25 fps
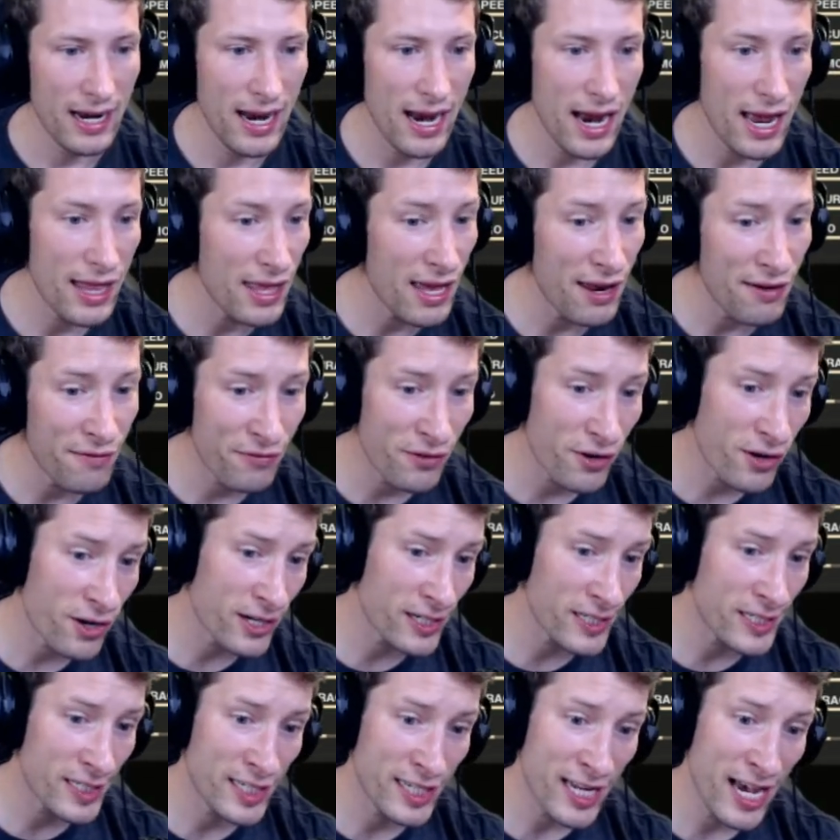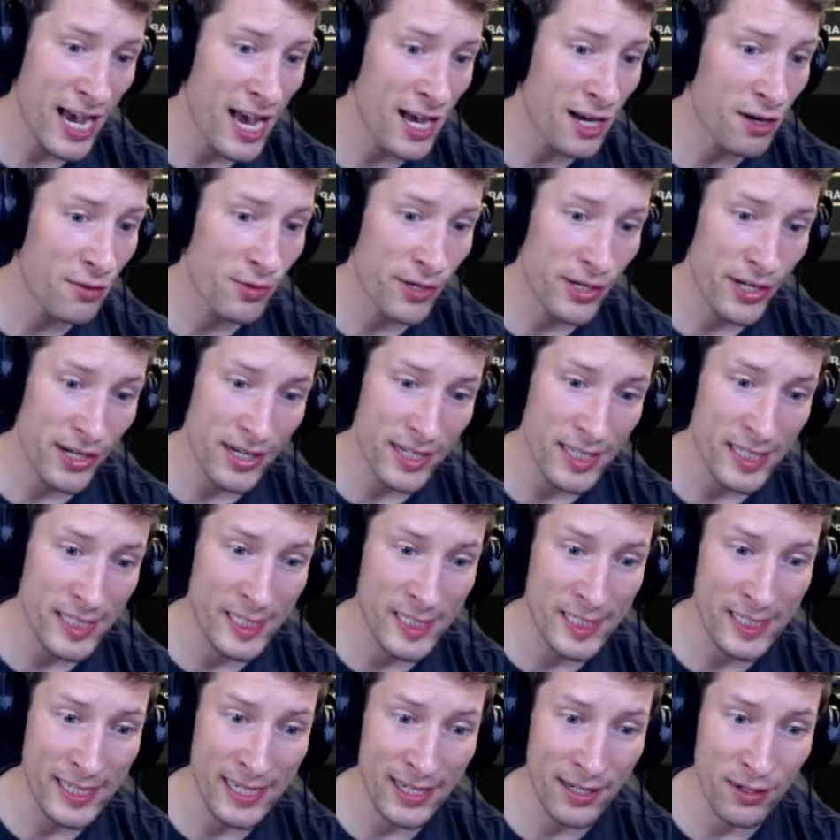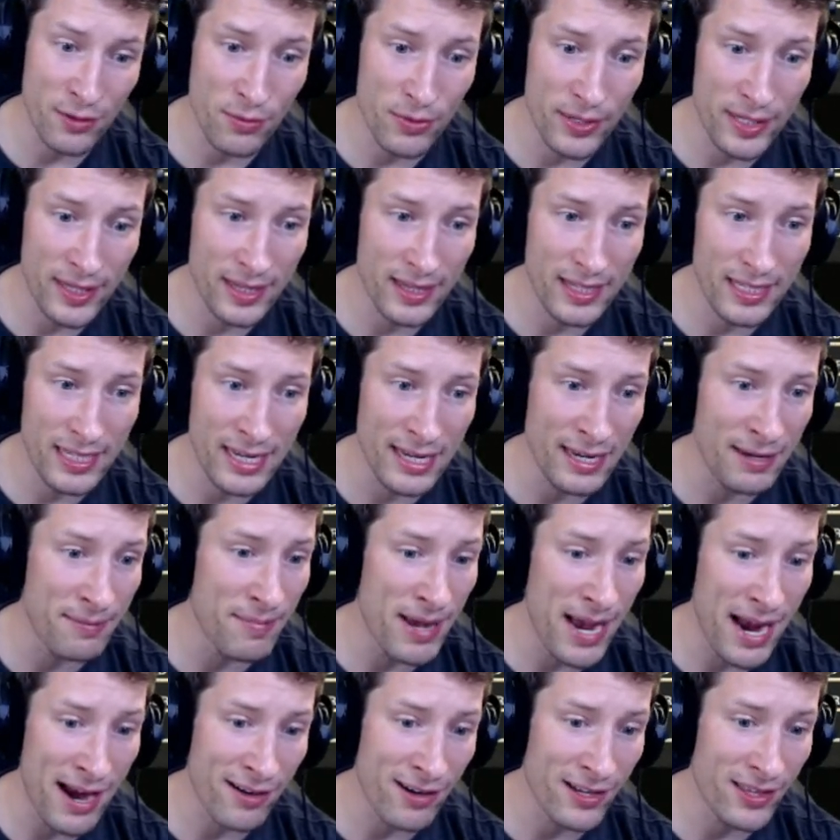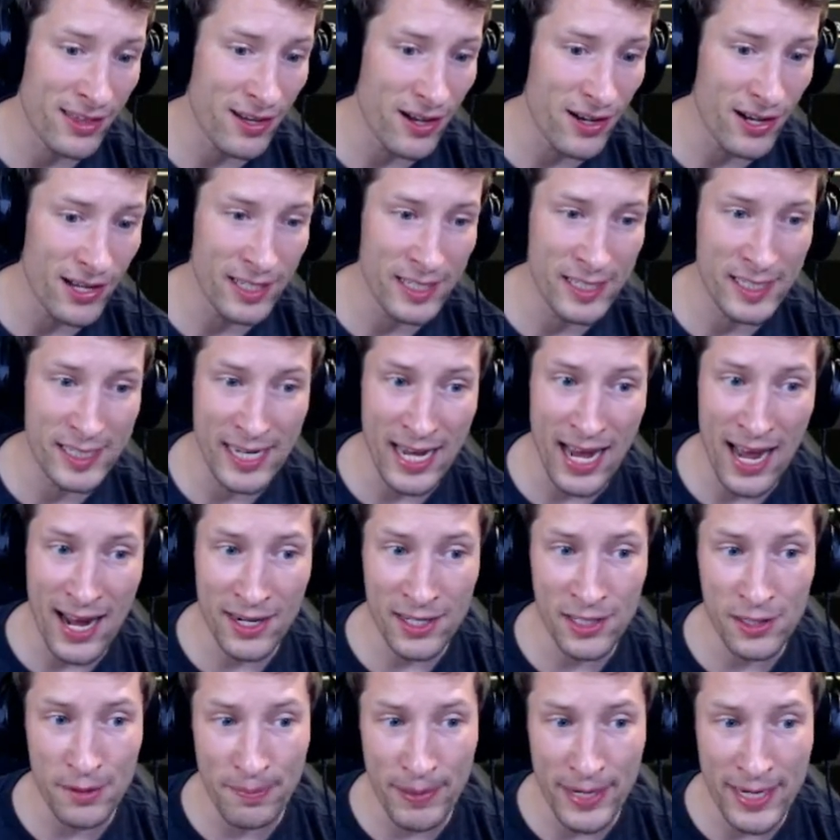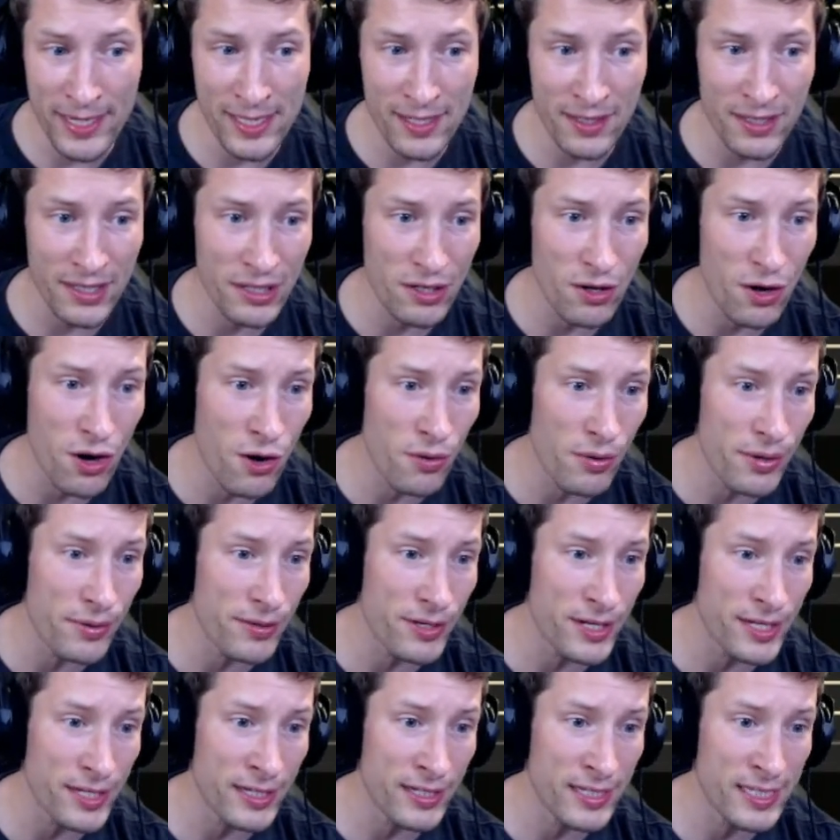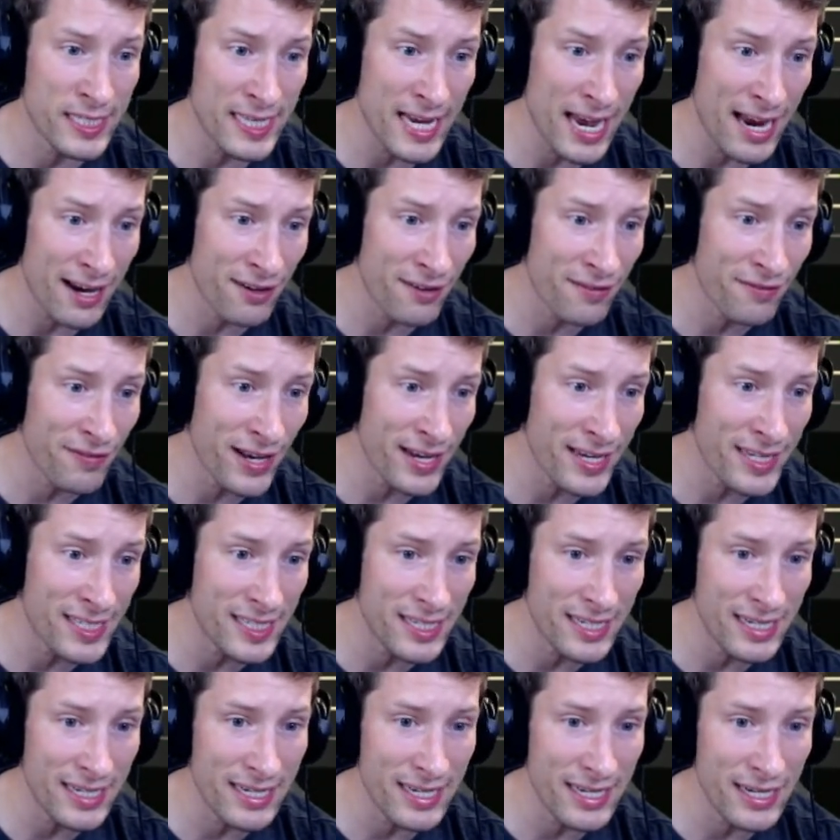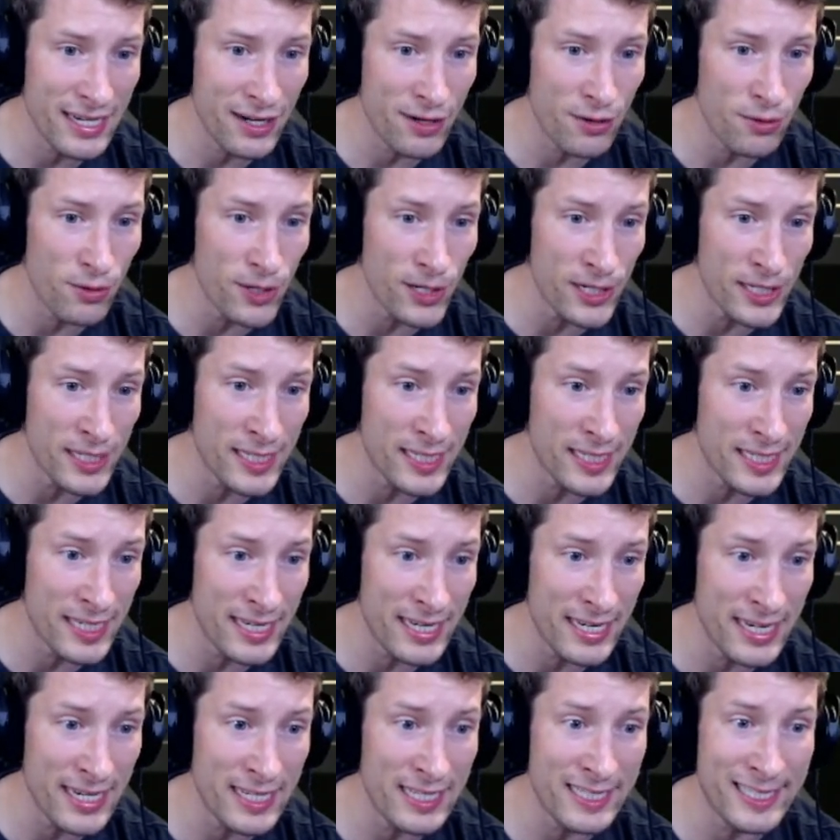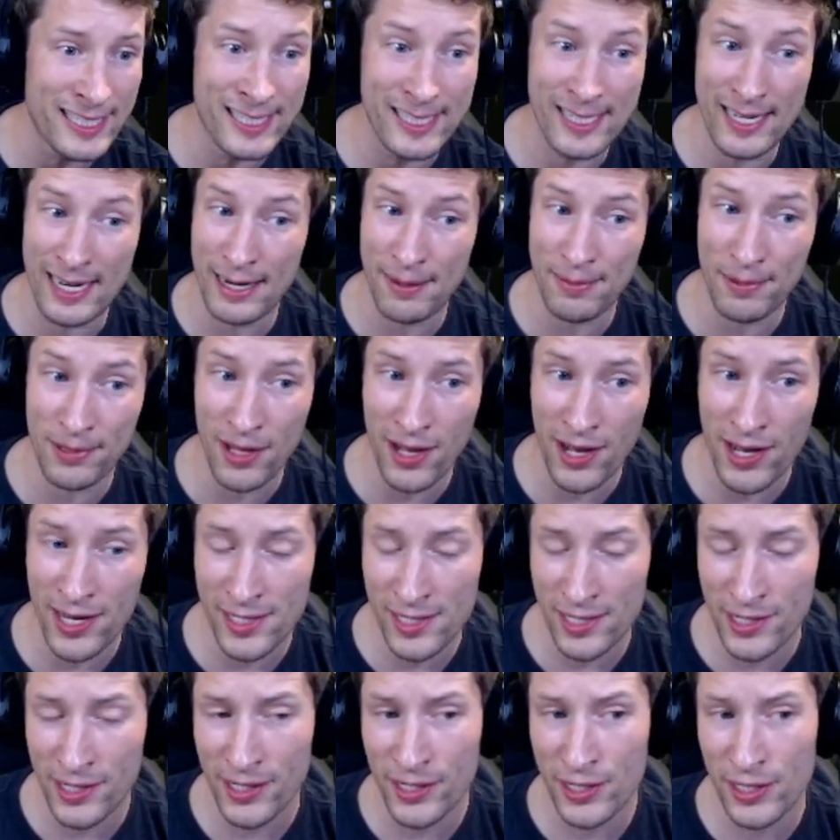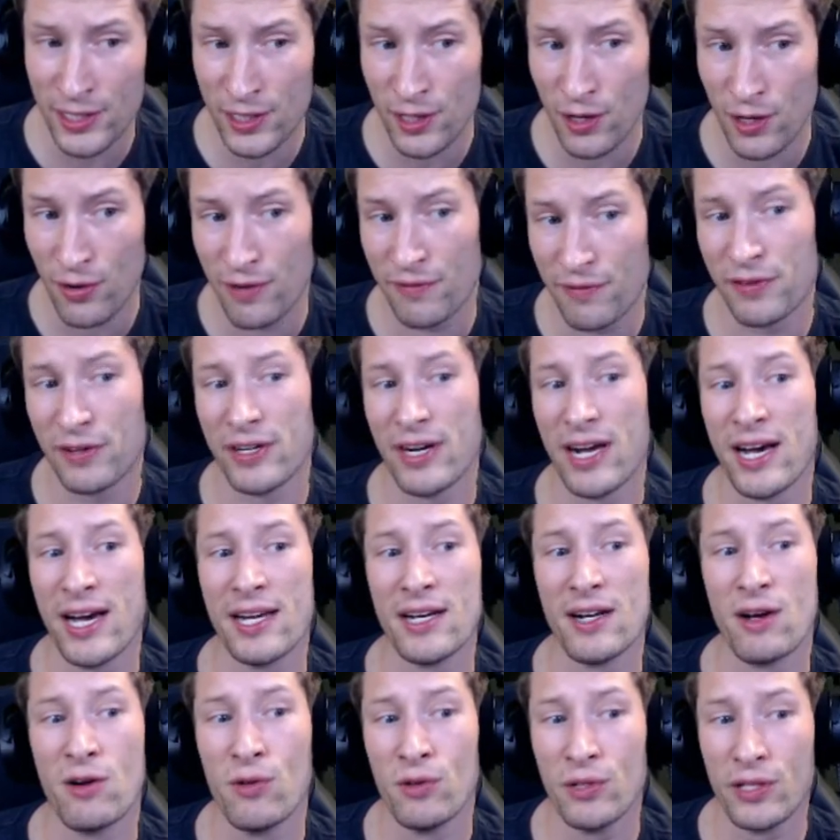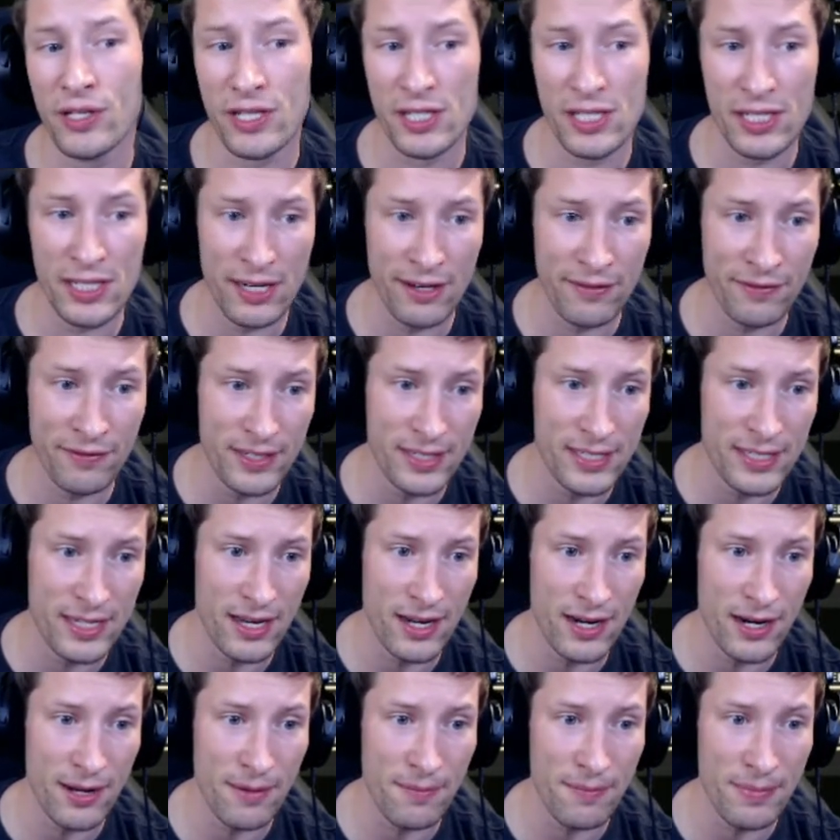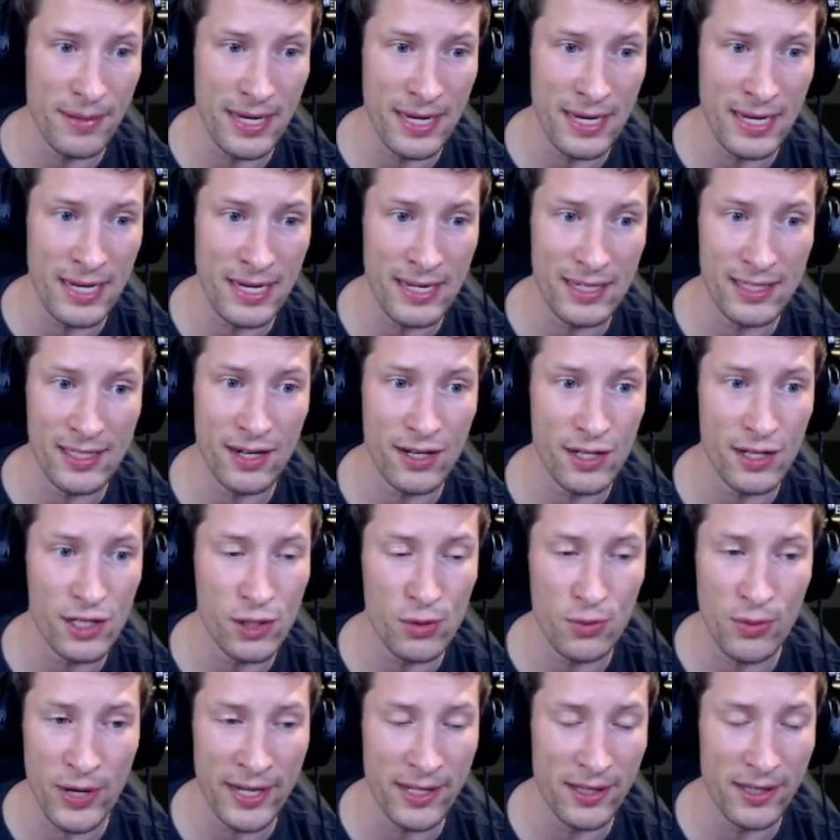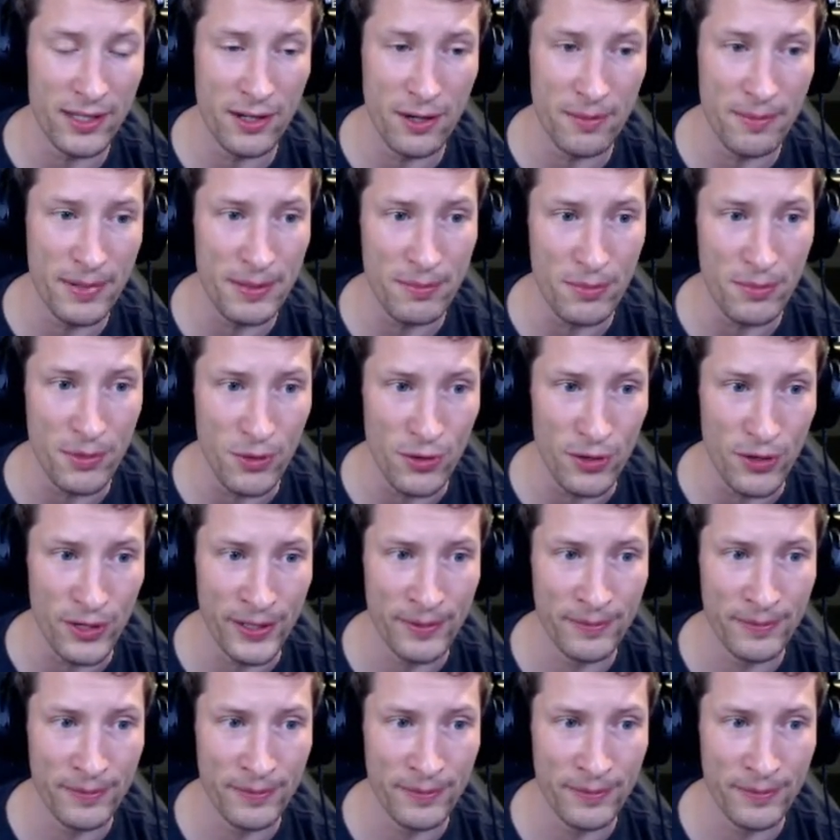And then for our stock, we're going to stick with the marathon stock. So basically all we were sacrificing here was the stabilizer. So if you're not holding shift, it's going to sway a little bit more.